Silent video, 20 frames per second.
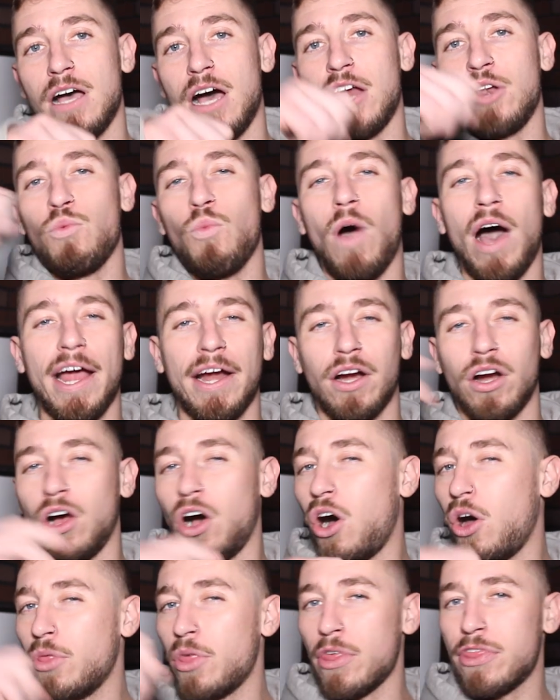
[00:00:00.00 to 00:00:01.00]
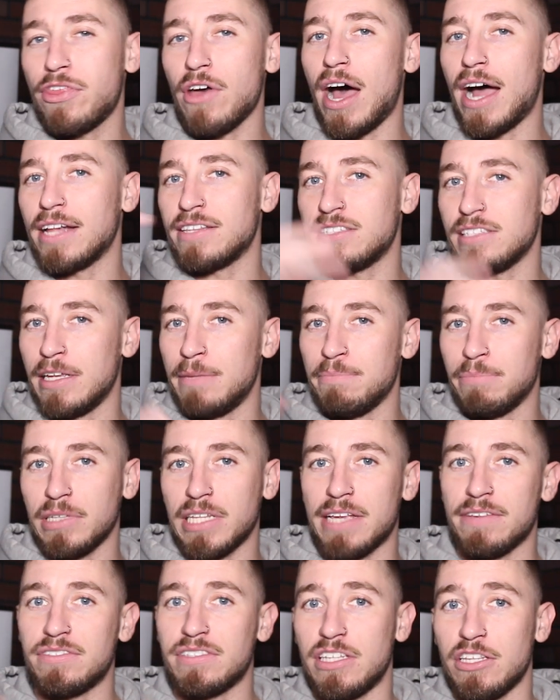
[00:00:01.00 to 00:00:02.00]
unwire all the thoughts and
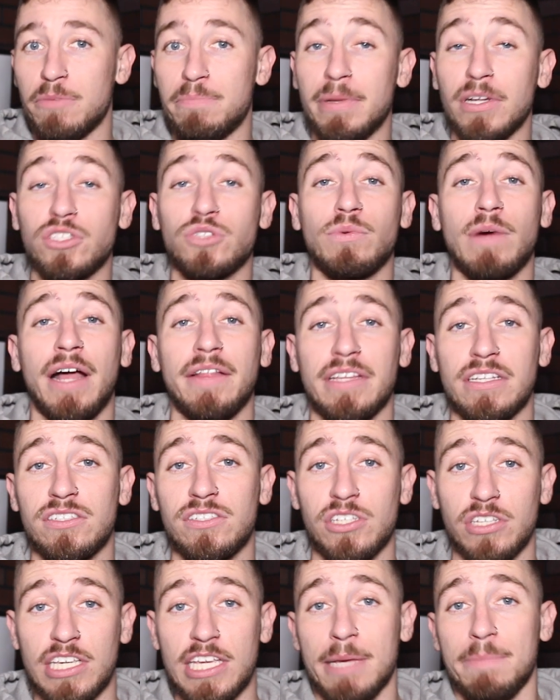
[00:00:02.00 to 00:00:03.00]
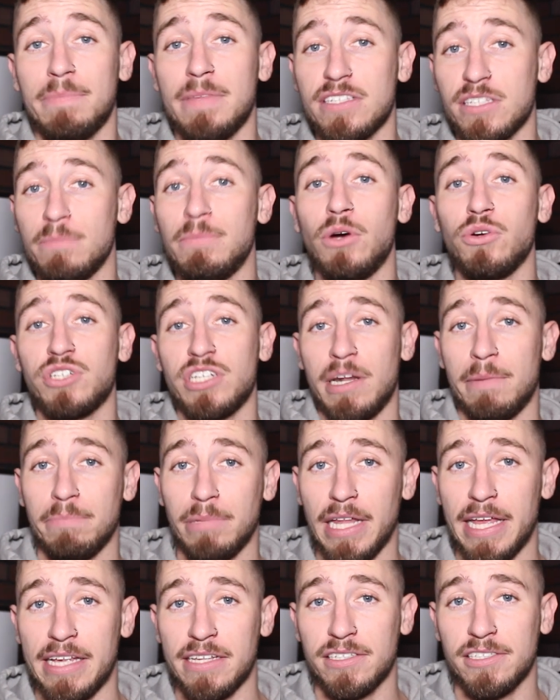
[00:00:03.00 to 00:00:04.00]
beliefs that you built around this to keep this emotion in
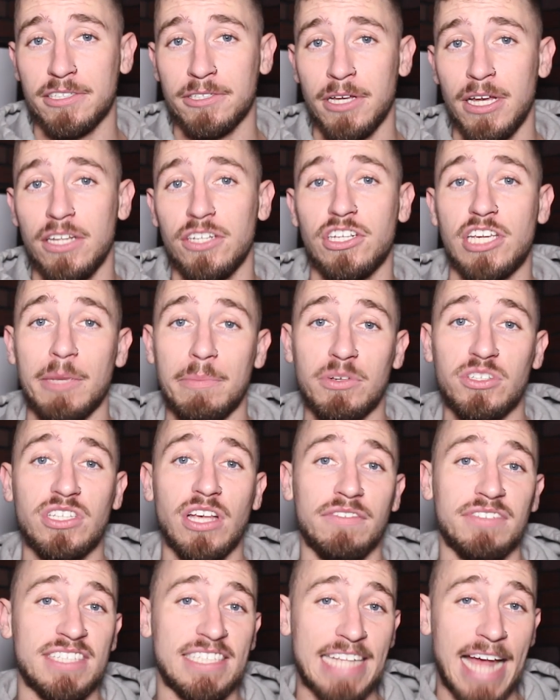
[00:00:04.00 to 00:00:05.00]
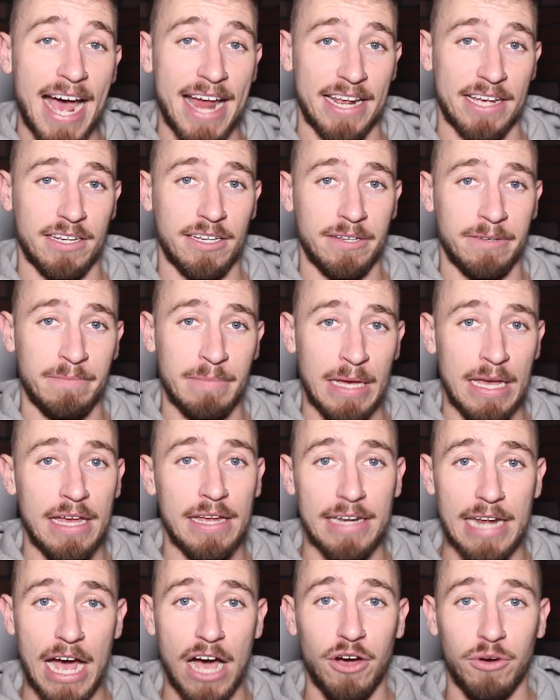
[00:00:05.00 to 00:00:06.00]
place, to keep yourself static.
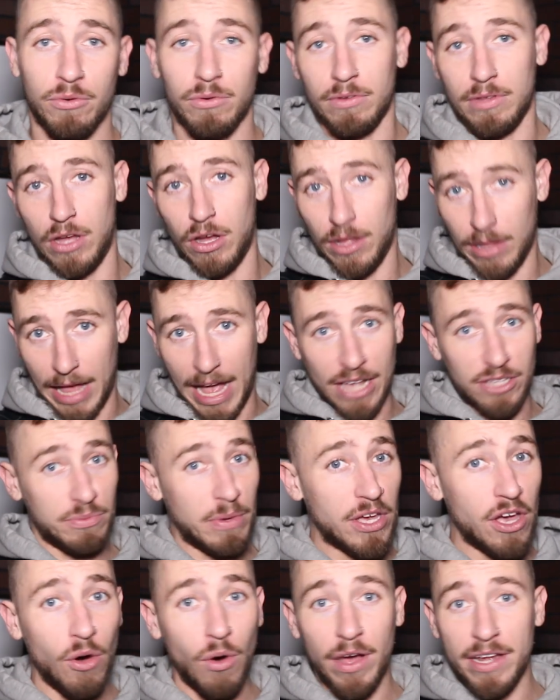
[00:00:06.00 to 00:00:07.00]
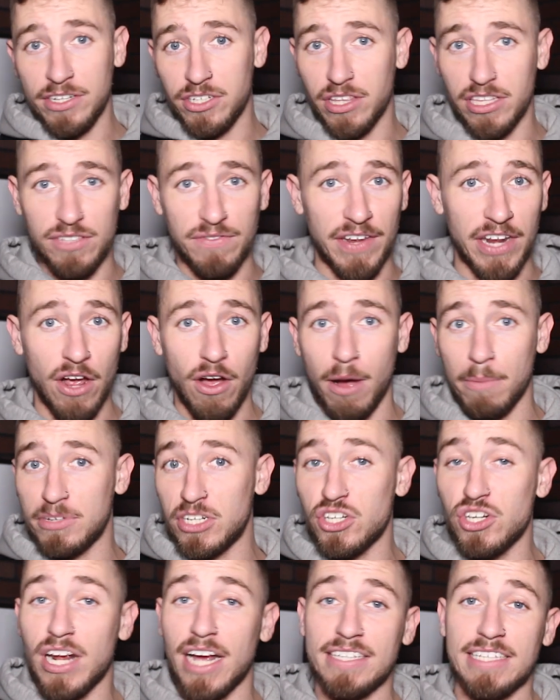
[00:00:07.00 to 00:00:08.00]
Now, as we go into this video, I'm gonna
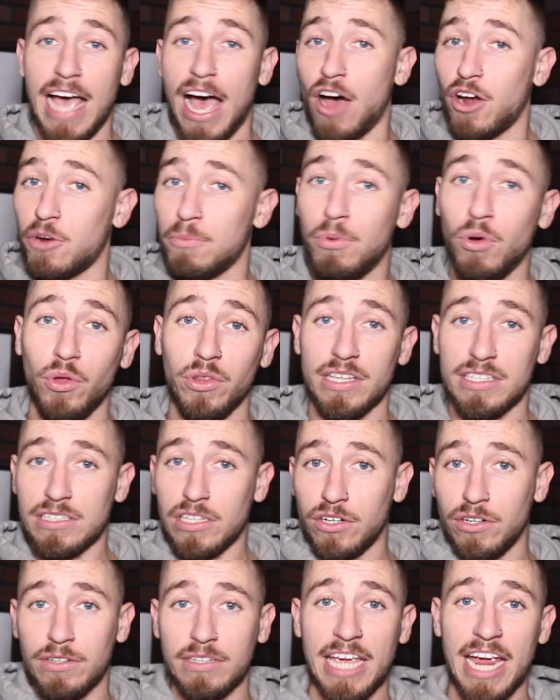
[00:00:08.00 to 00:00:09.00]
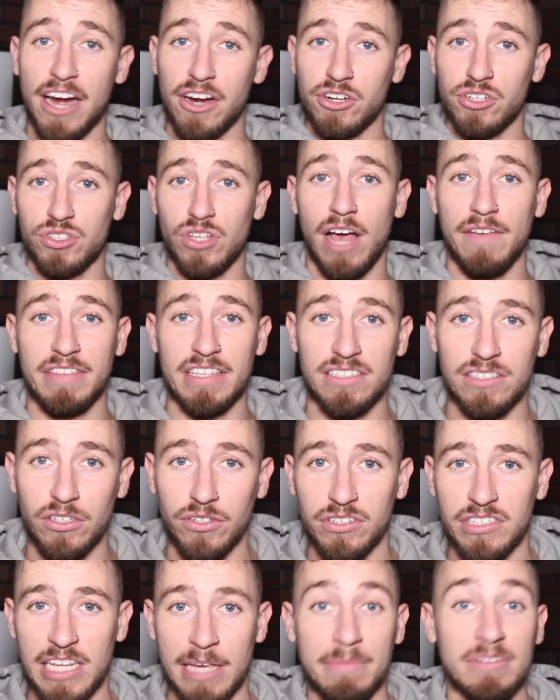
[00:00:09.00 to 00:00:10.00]
teach you guys how to pull these little characters off, these
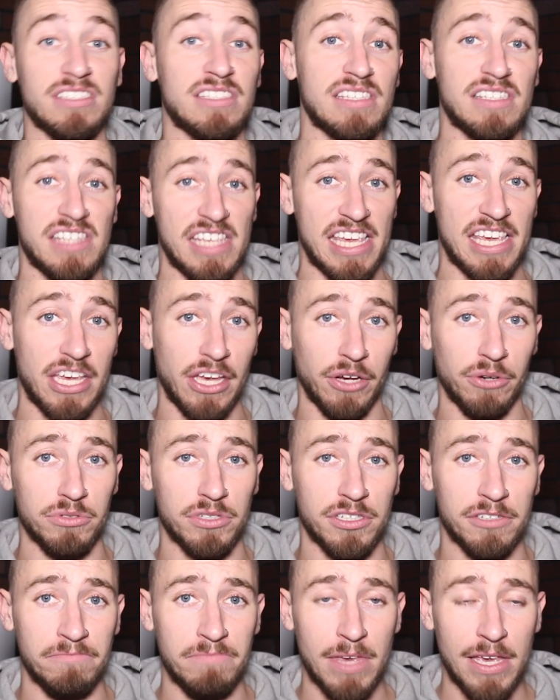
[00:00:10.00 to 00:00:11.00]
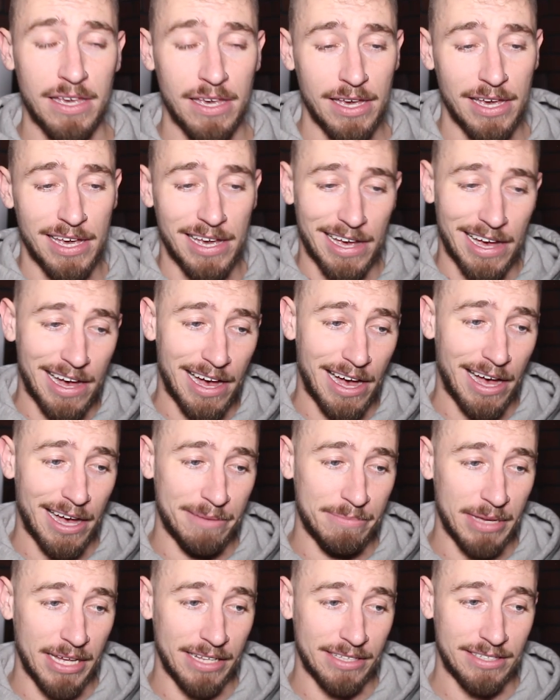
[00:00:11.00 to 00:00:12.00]
little demons, these egos.
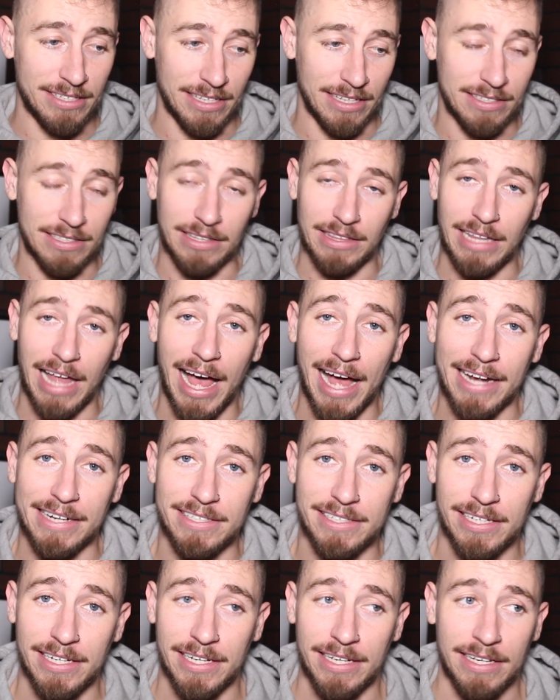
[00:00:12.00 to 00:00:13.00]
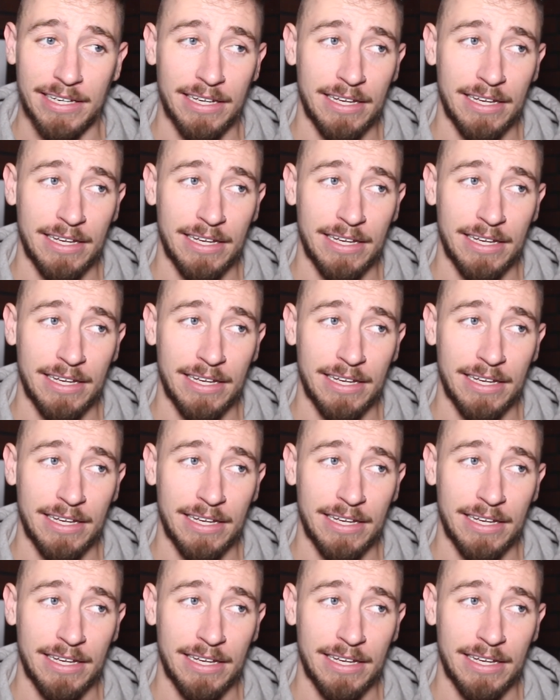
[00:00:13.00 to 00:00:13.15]
It's a lot.